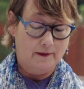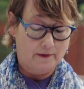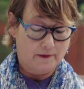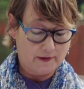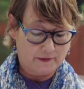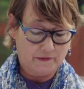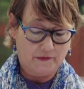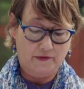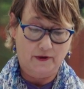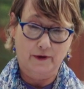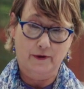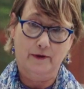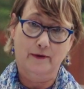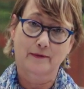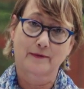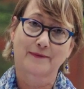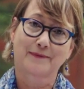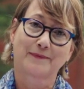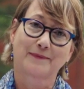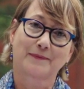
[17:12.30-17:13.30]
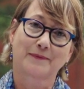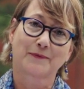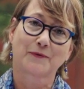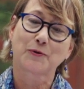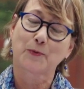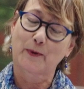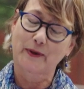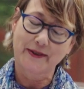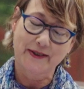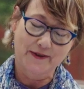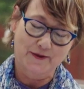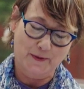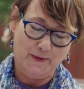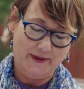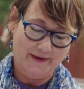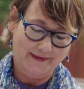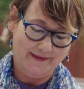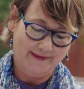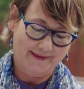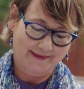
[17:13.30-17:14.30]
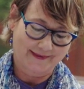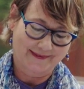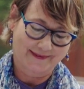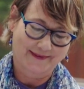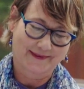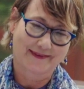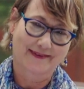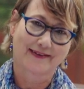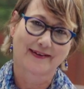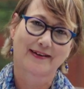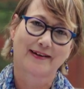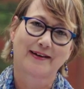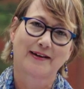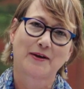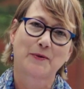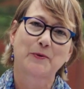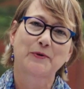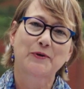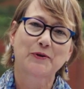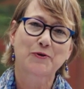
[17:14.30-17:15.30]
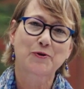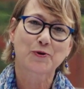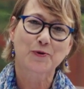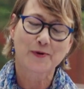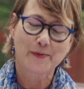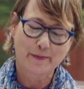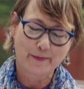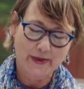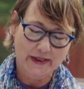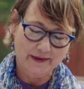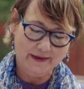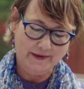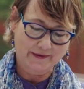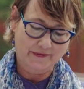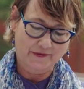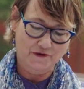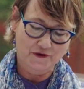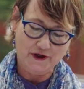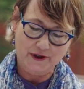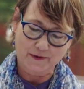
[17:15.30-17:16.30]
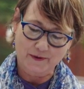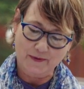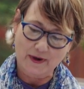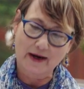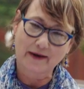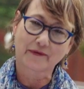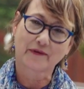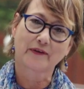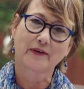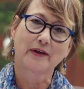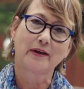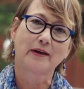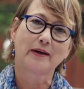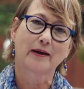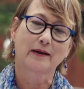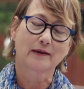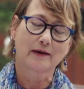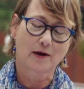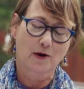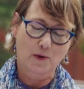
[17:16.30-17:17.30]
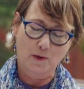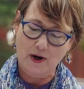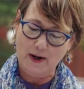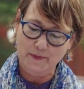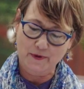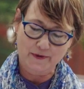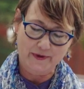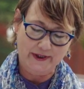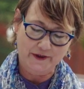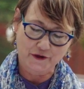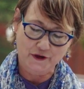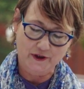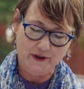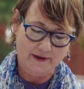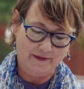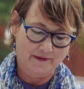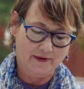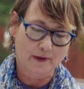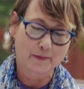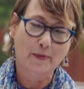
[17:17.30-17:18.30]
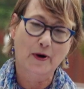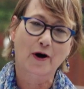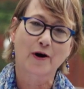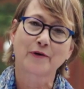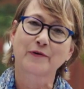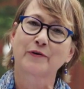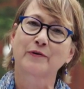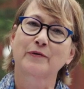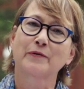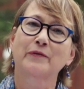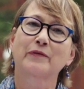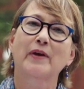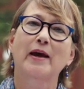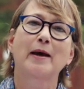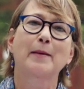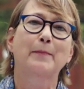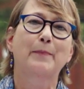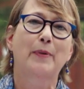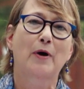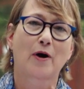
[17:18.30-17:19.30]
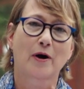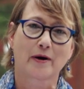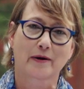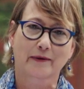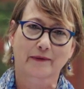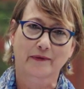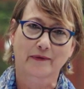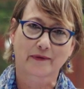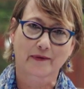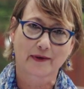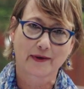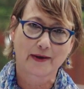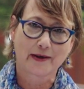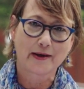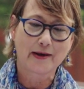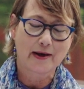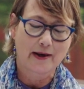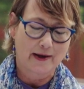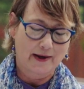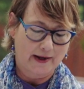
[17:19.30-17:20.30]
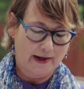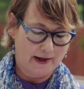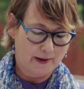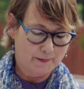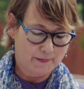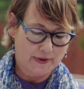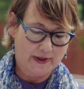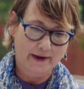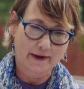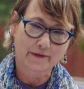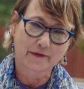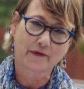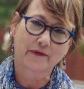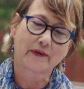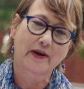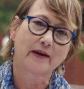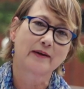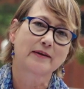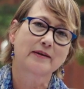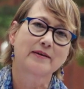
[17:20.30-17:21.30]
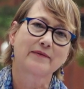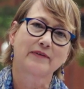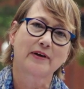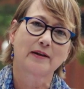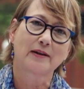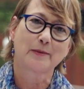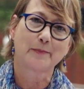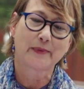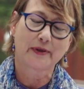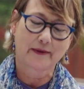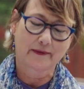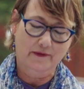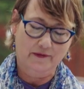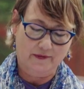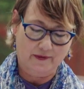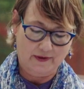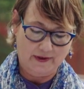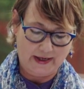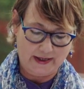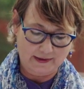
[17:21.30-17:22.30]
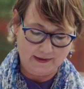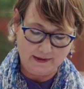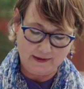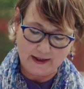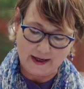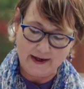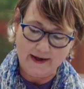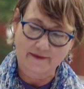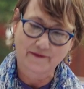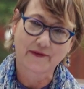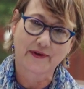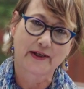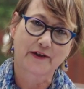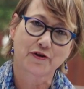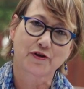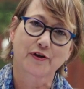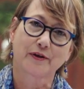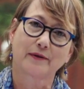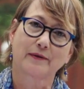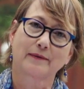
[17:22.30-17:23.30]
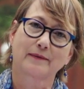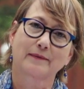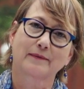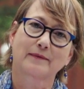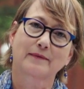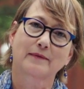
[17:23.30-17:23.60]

This year, 2020, with the tremendous generosity and cooperation of our partners at Parks, Empire State Development, and Live Nation,